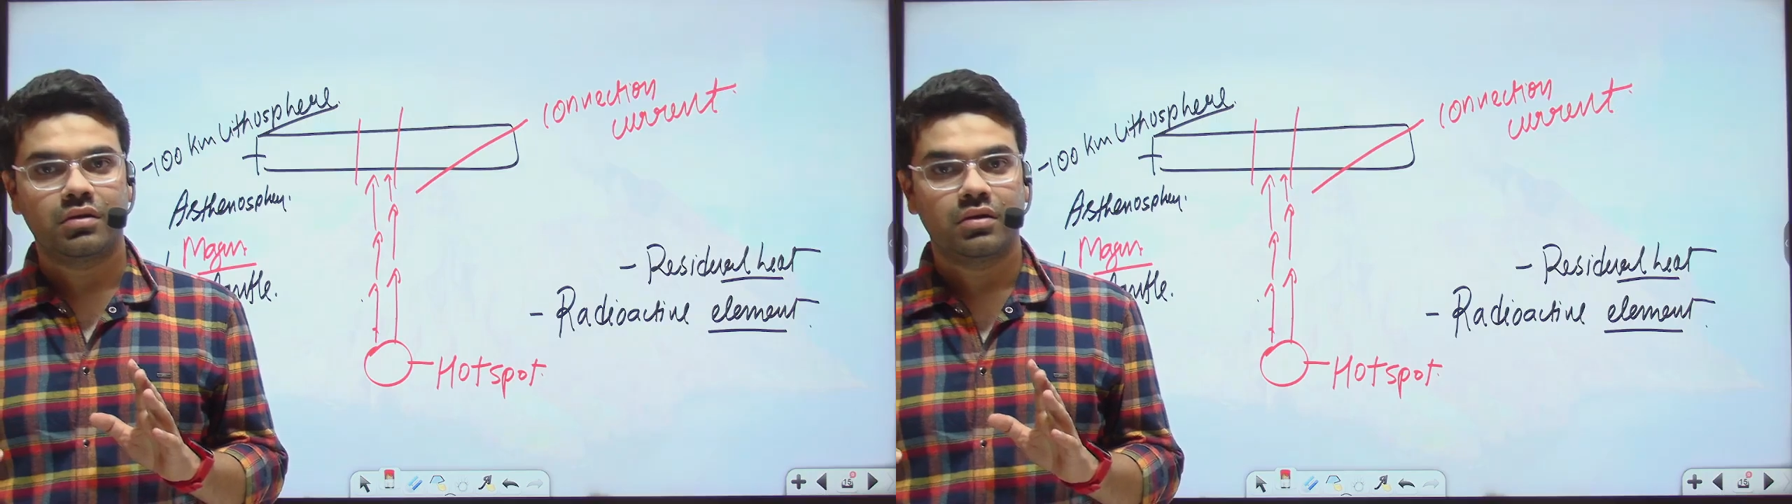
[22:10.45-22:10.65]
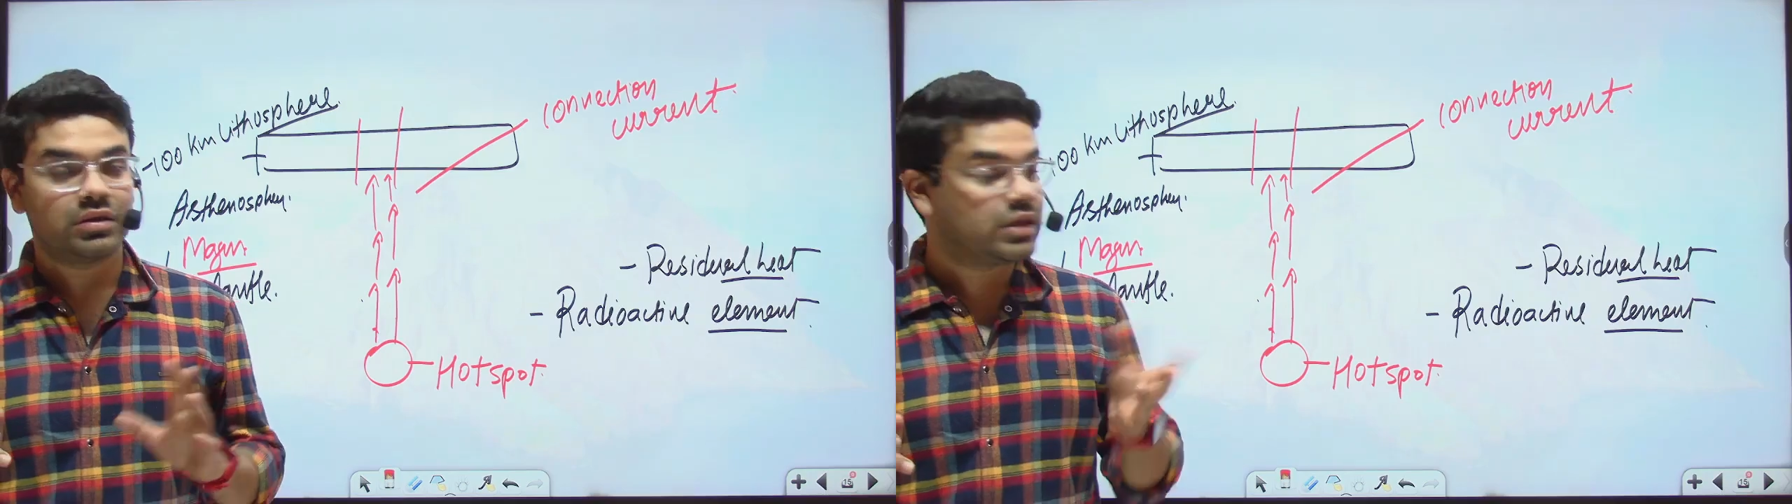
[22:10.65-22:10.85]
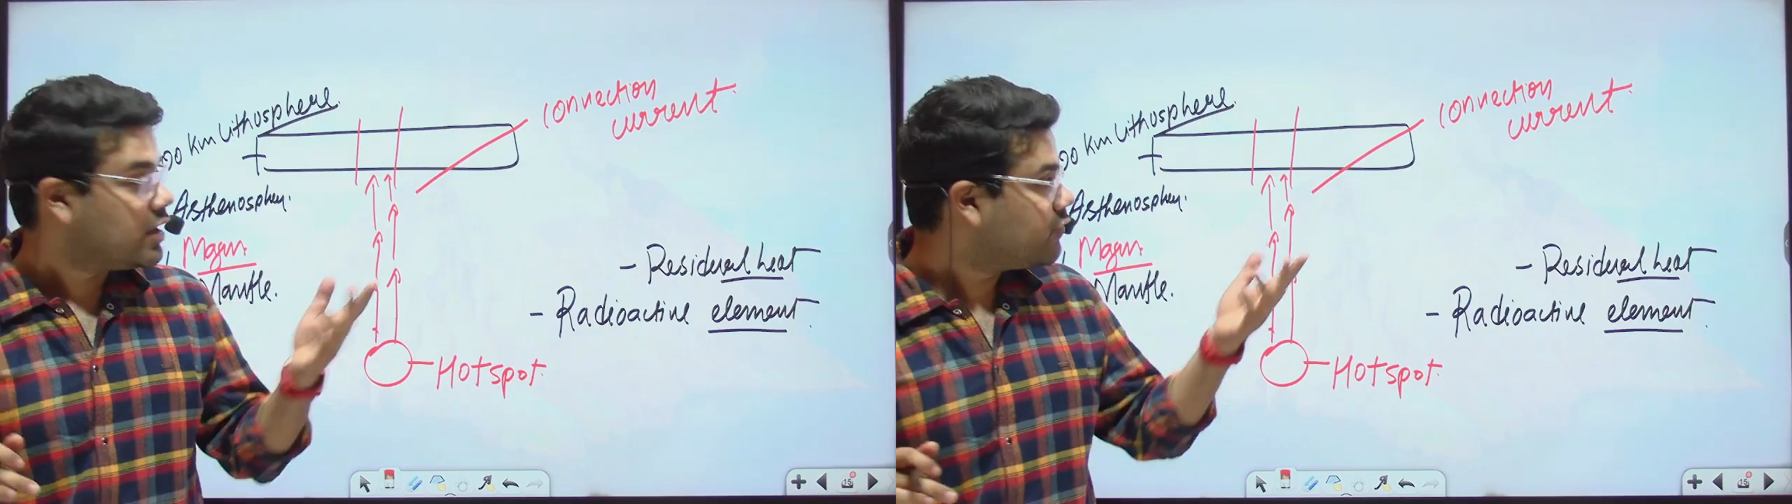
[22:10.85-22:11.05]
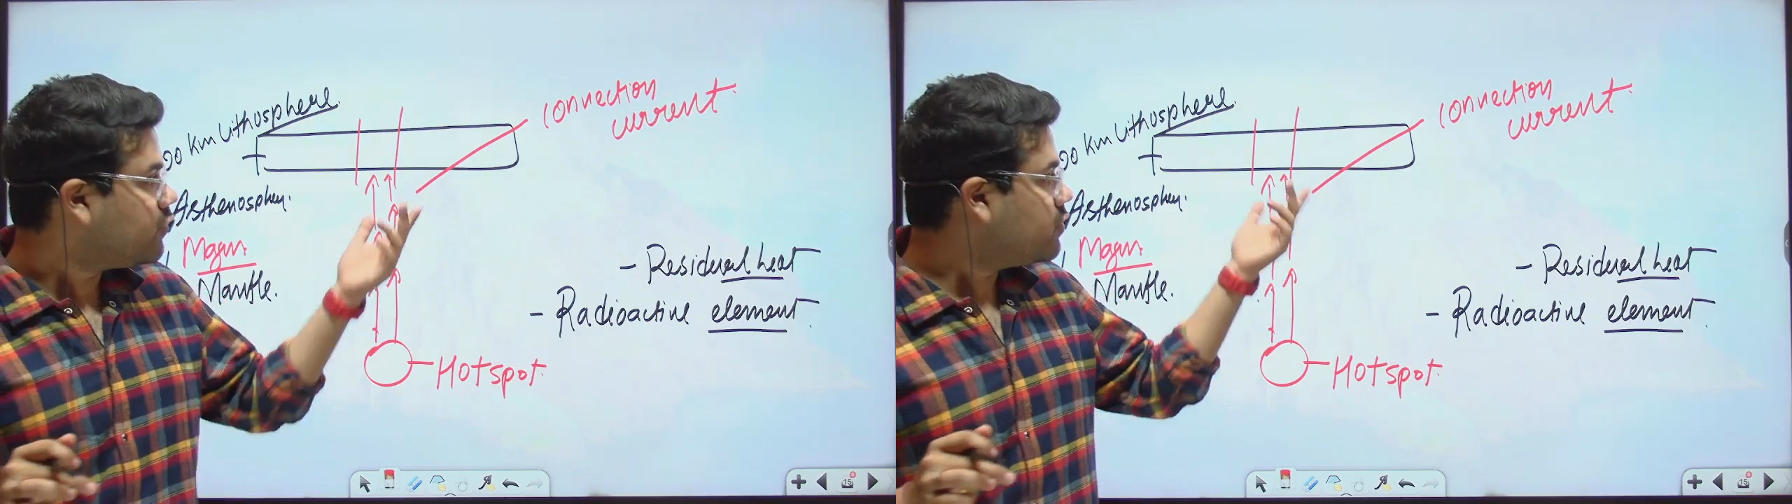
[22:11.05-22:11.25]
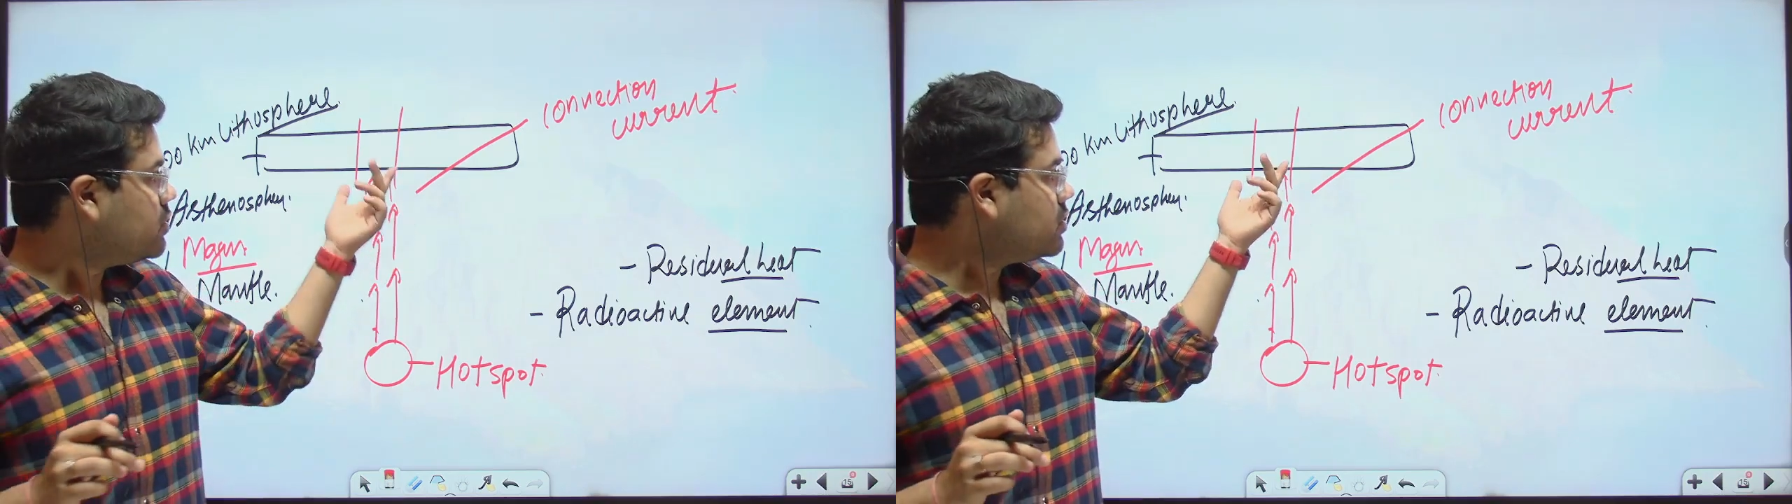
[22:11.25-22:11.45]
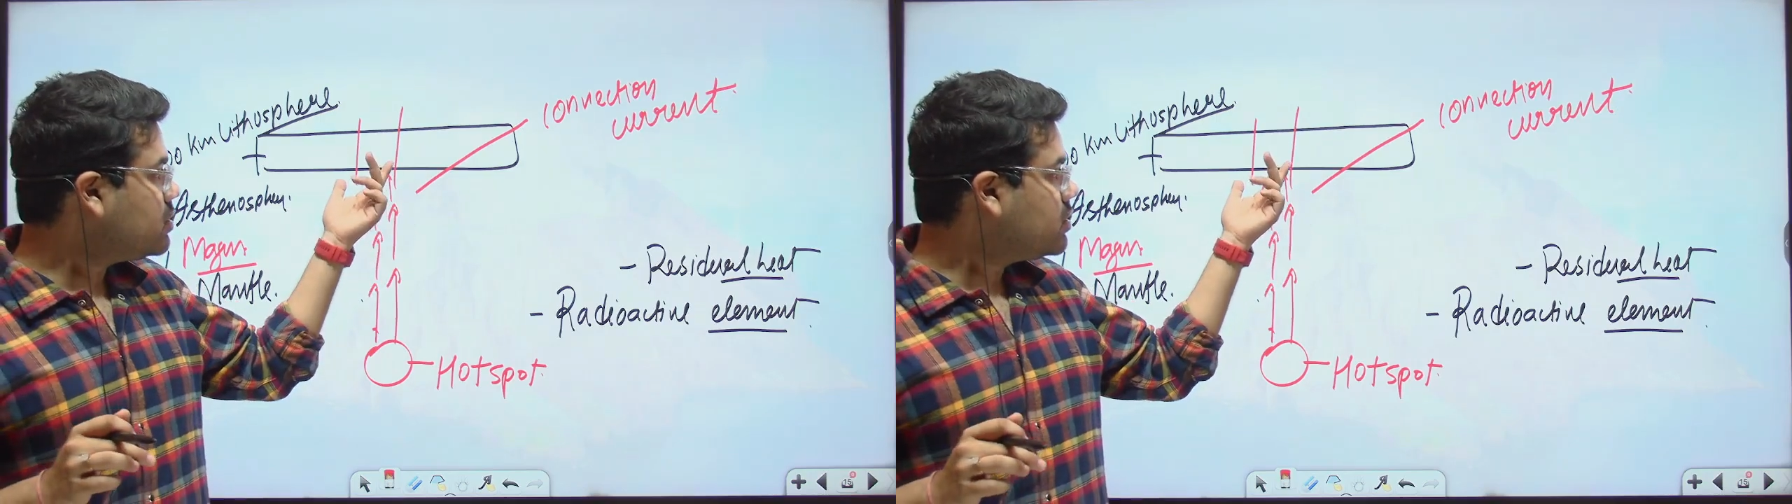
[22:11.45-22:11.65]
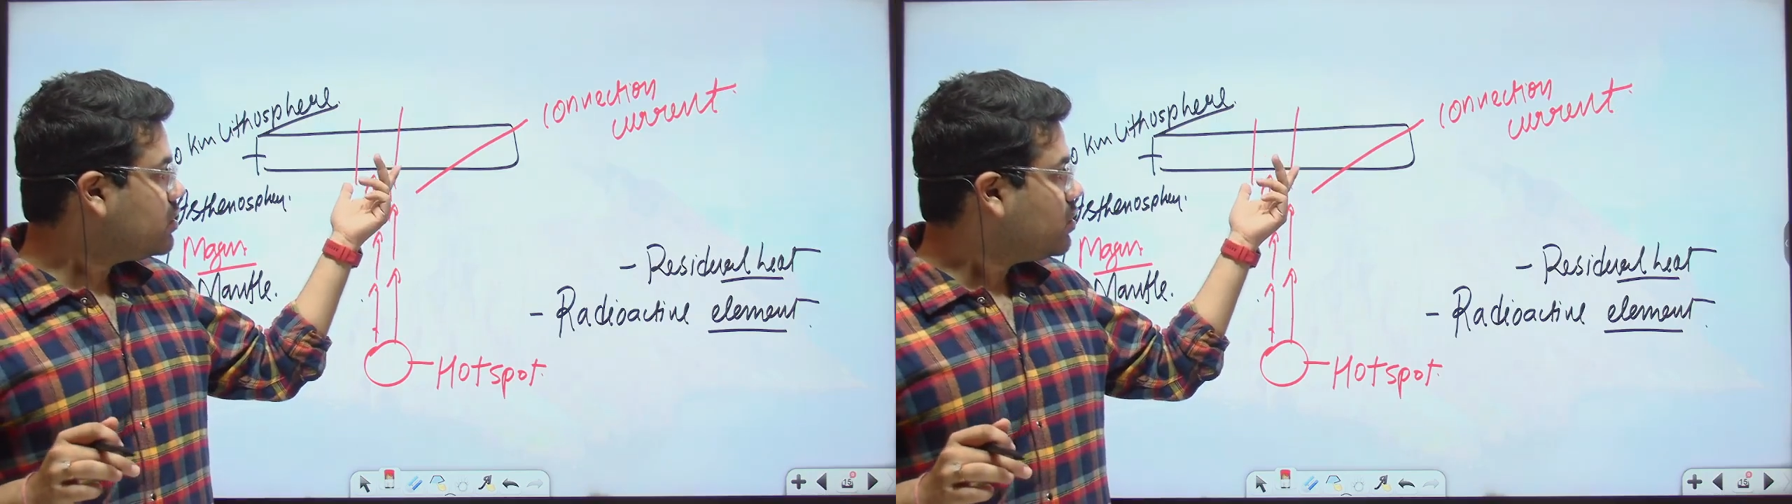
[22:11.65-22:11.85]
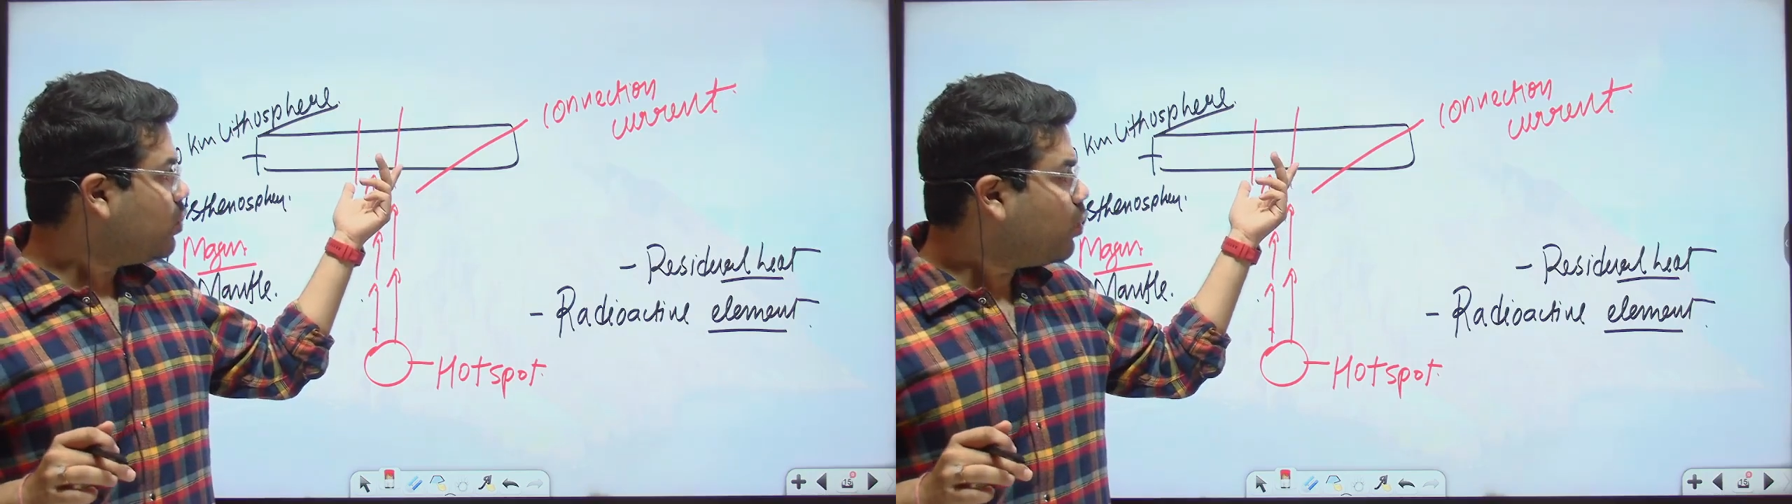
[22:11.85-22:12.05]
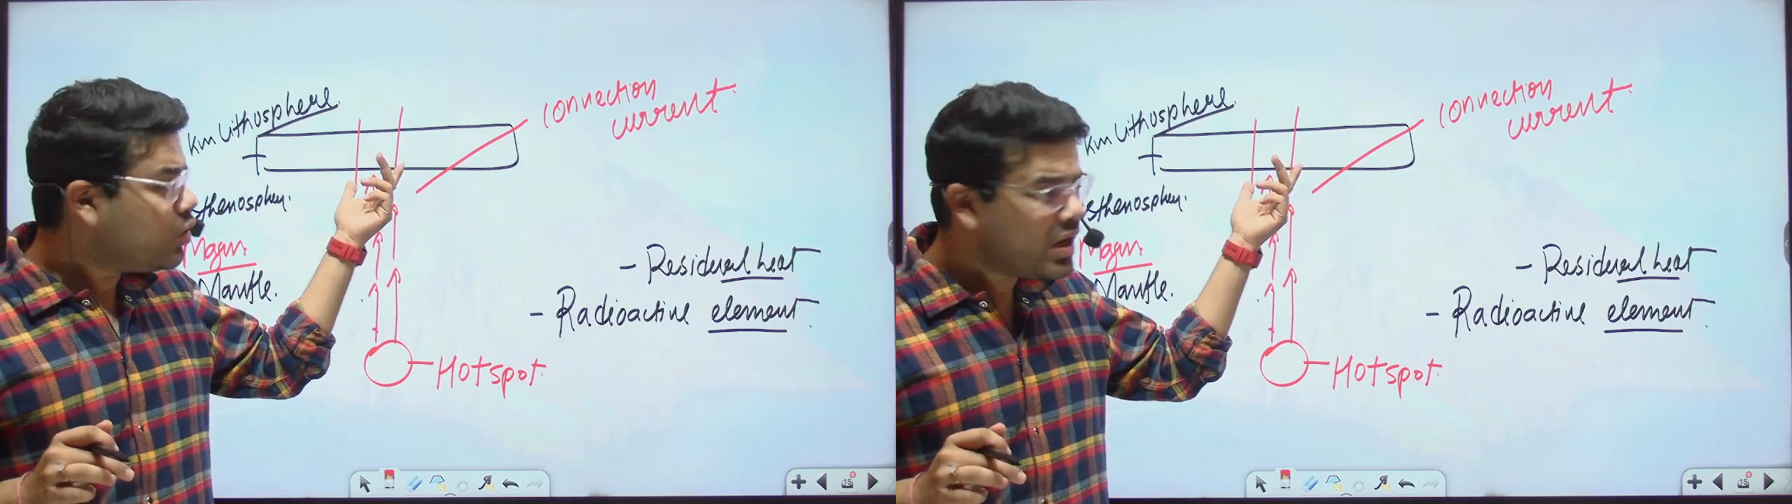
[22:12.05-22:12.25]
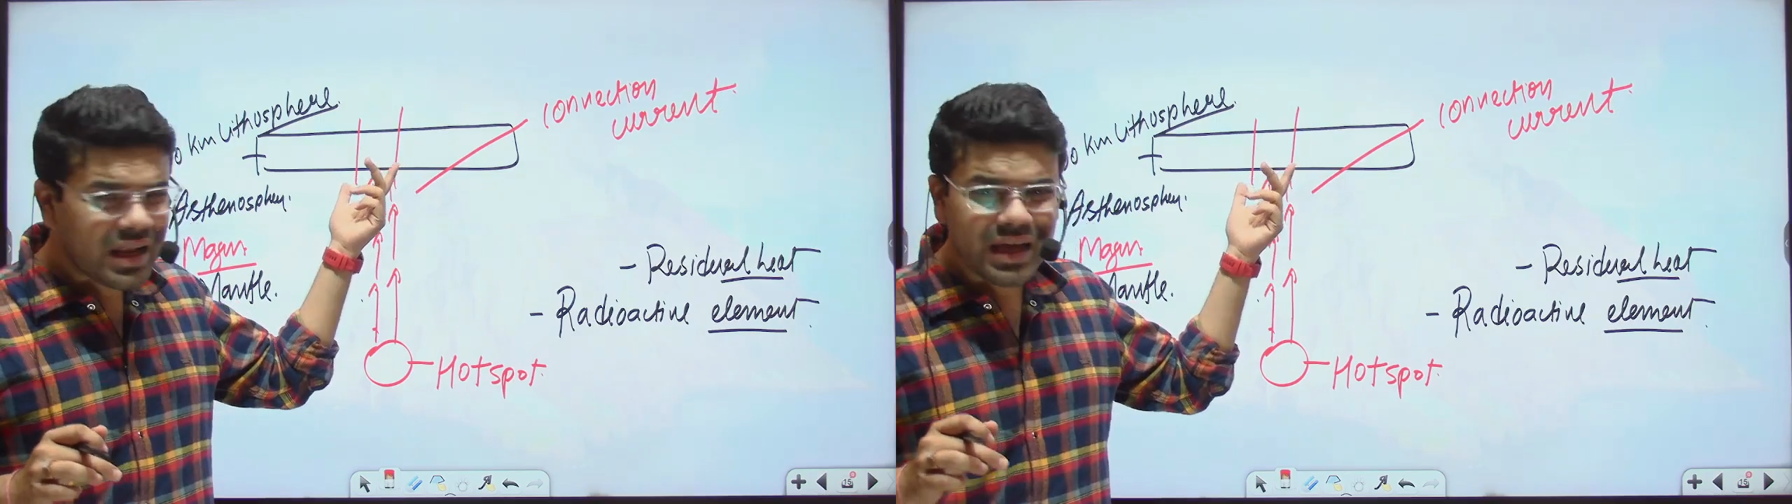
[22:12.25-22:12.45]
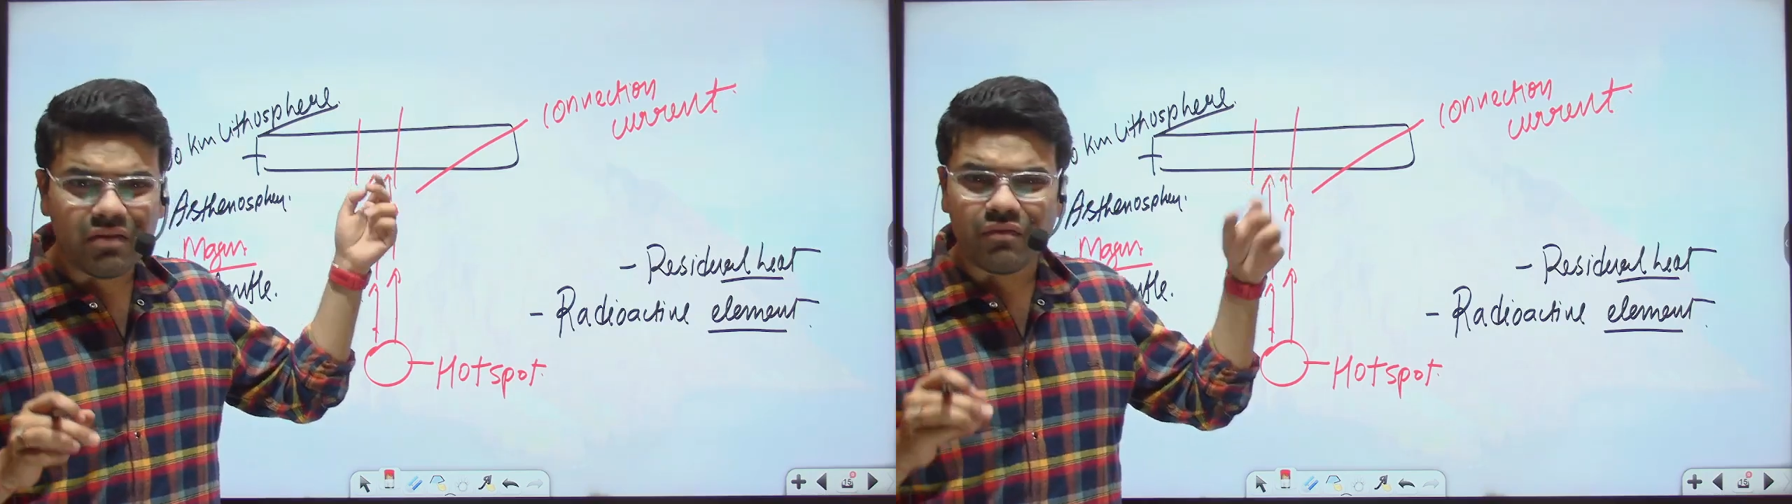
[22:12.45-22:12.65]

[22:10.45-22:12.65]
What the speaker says: Therefore only